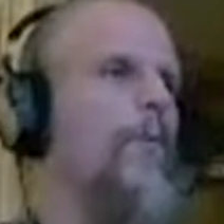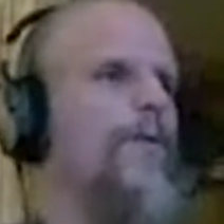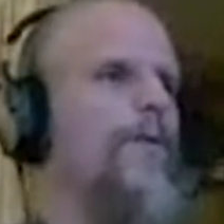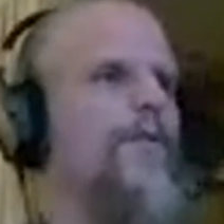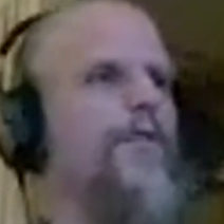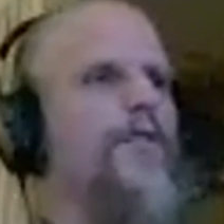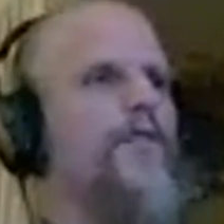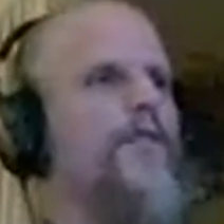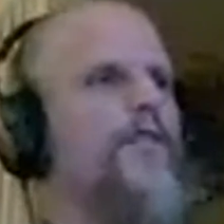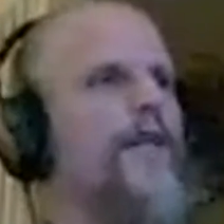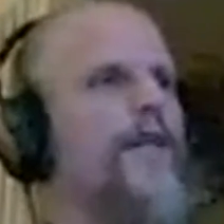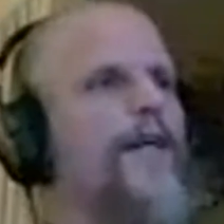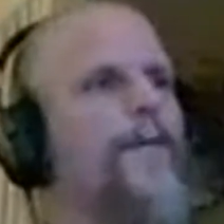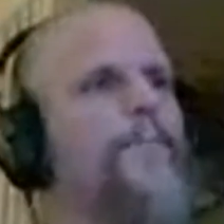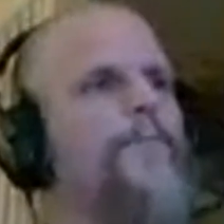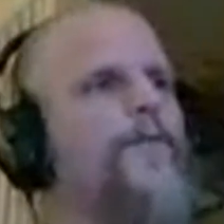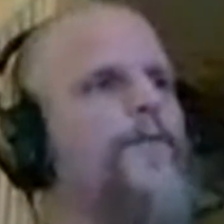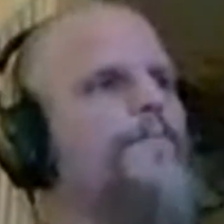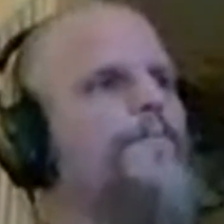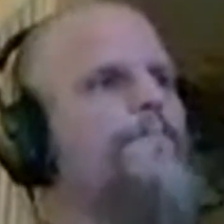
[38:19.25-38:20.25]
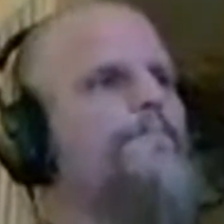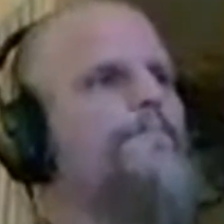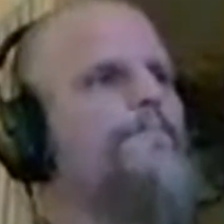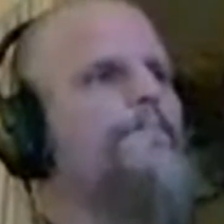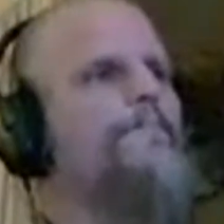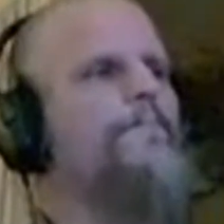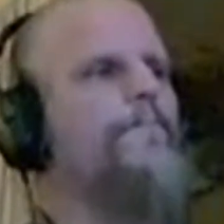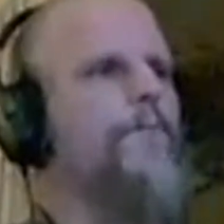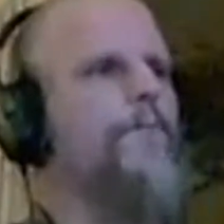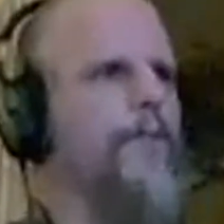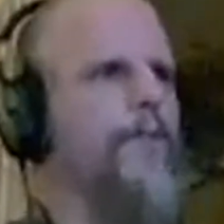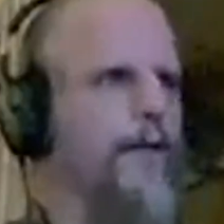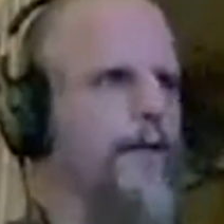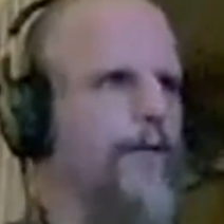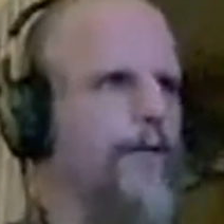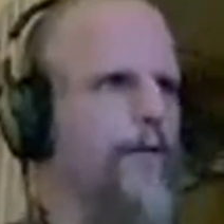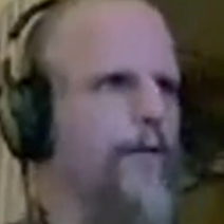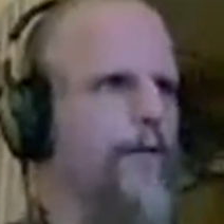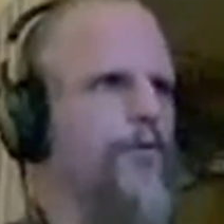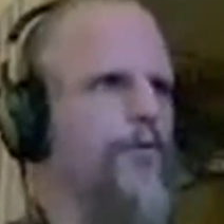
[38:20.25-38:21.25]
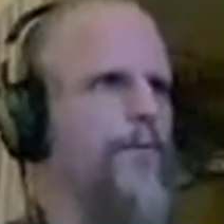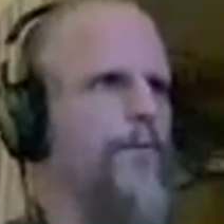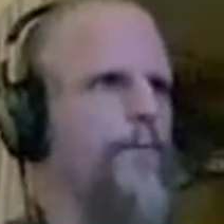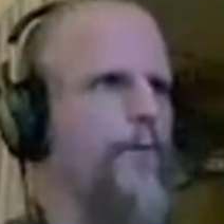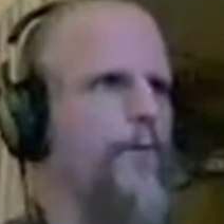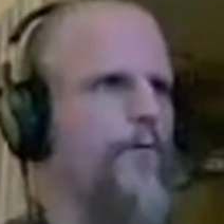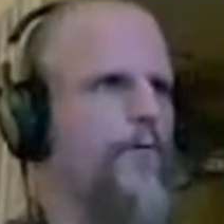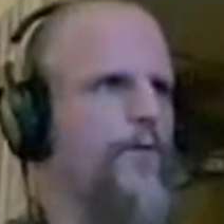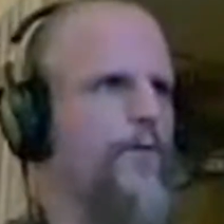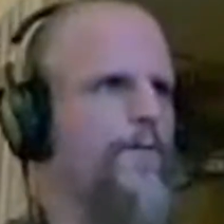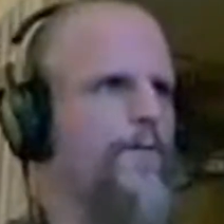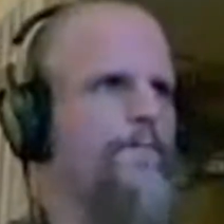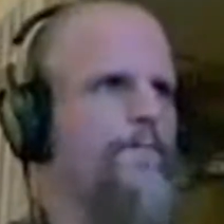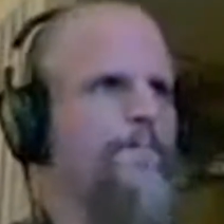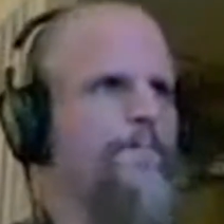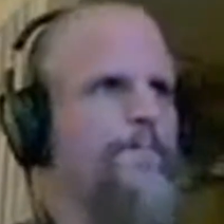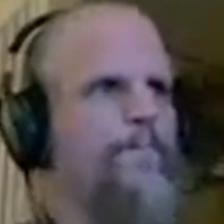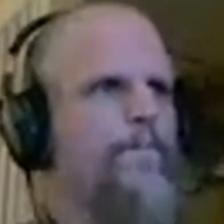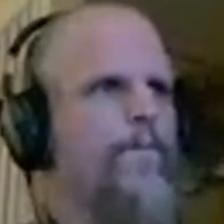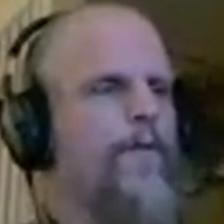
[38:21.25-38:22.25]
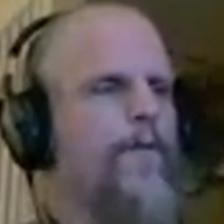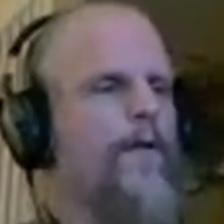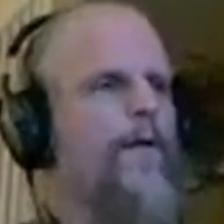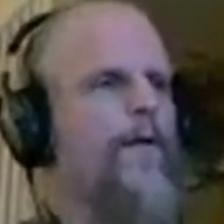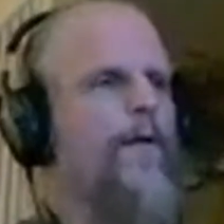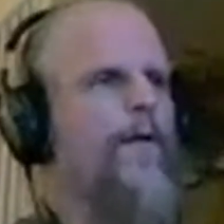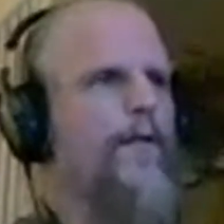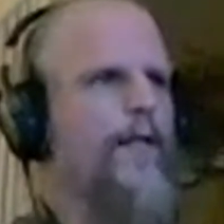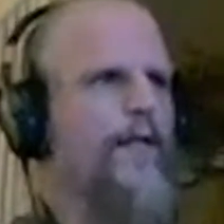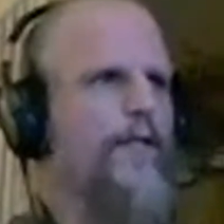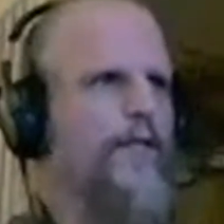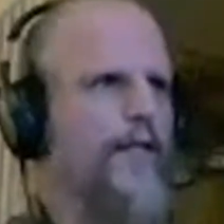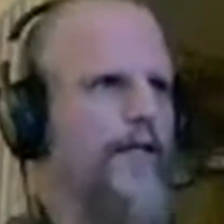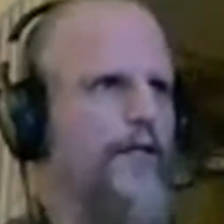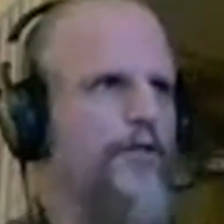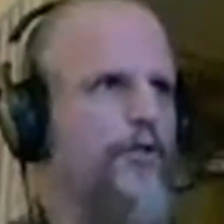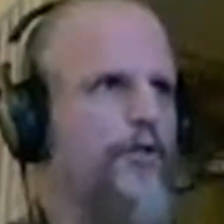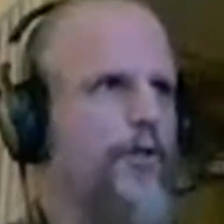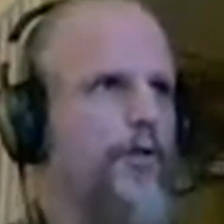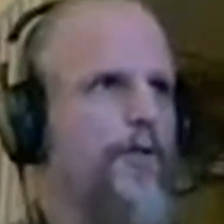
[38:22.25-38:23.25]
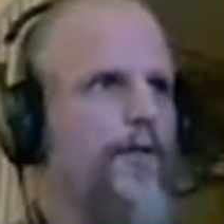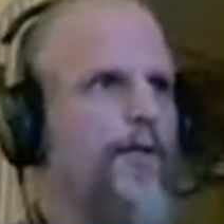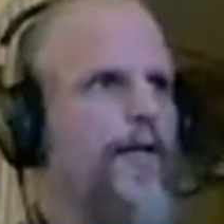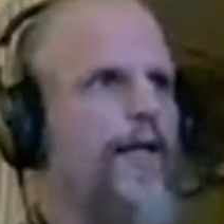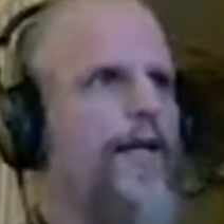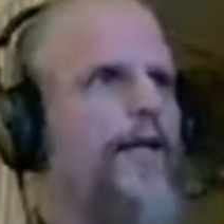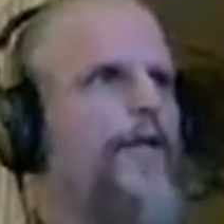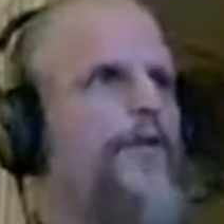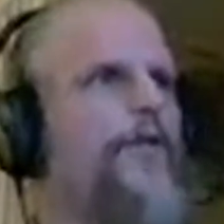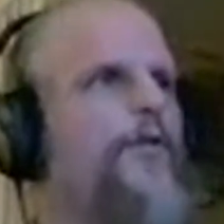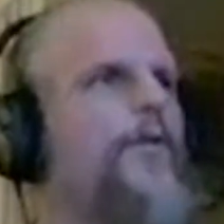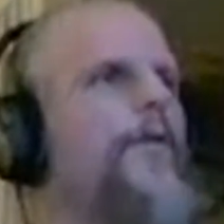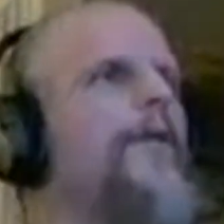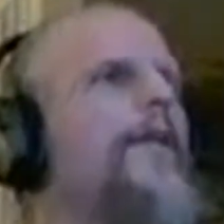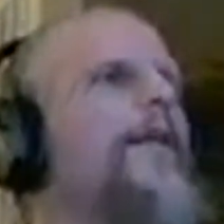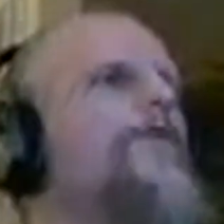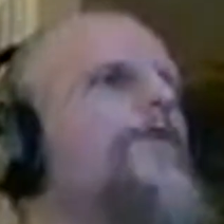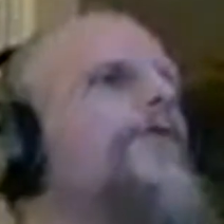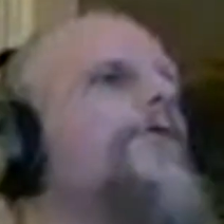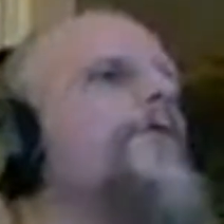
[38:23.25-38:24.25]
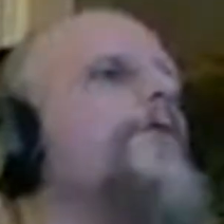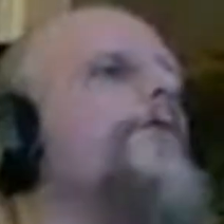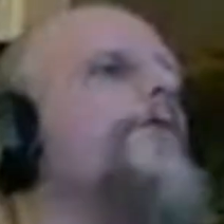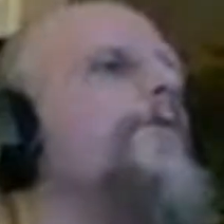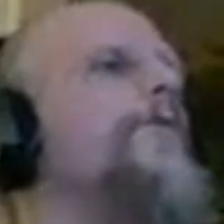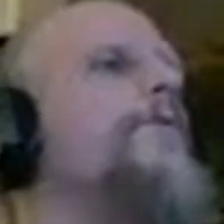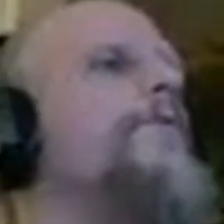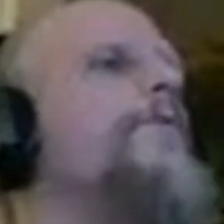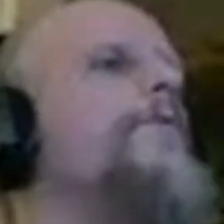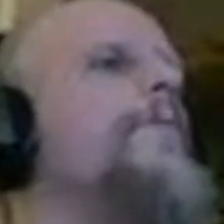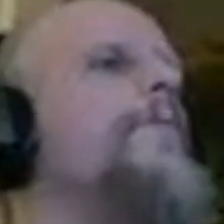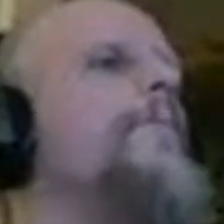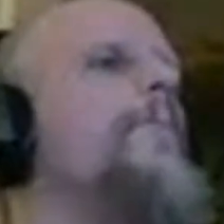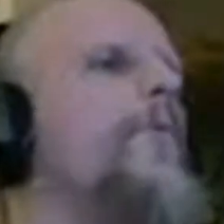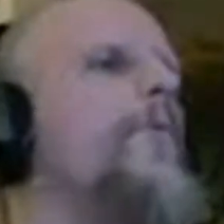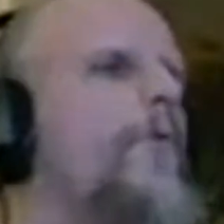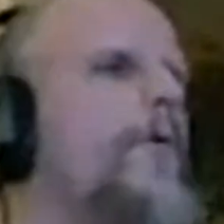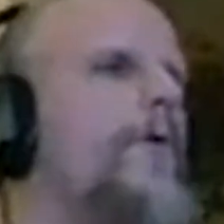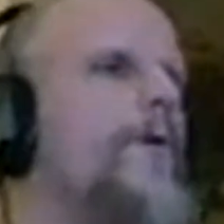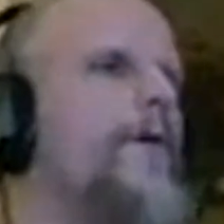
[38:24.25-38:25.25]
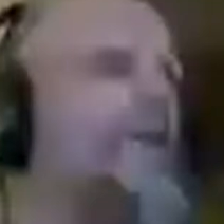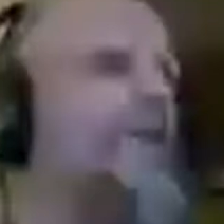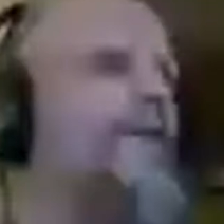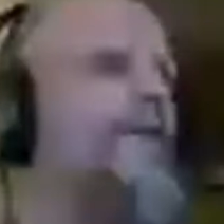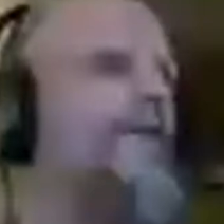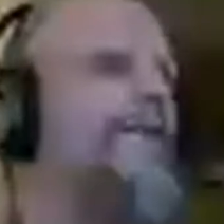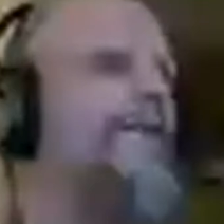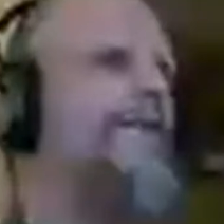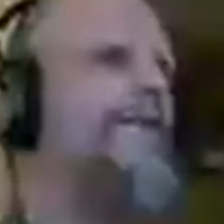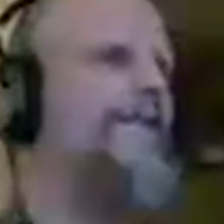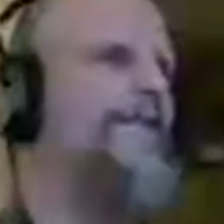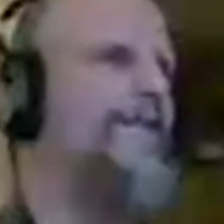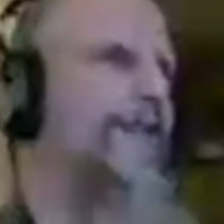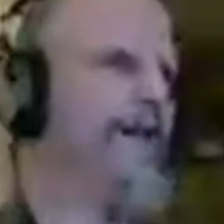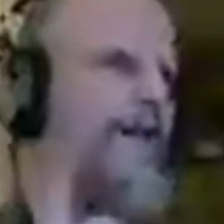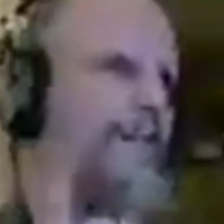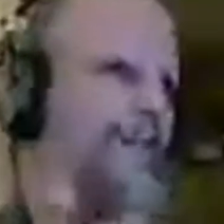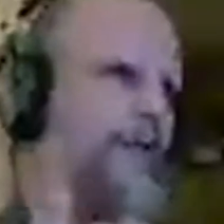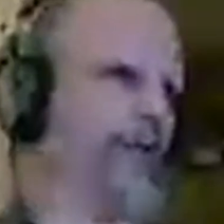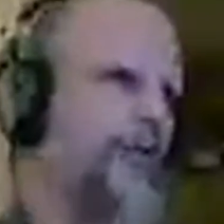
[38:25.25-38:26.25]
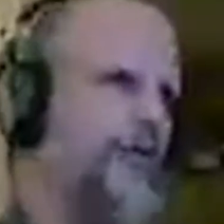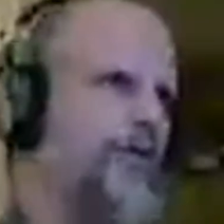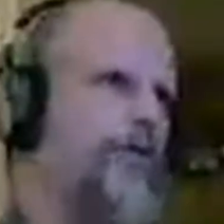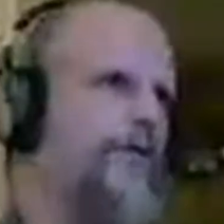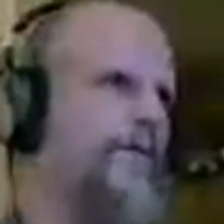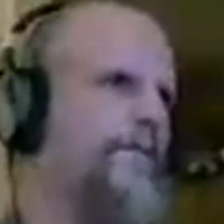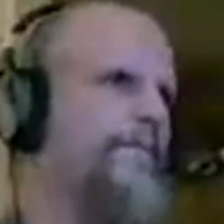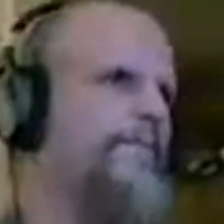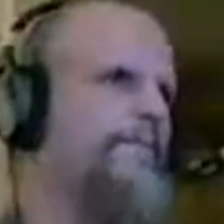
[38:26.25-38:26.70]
And once it snaps, down goes the person that's injured, and you can actually do more damage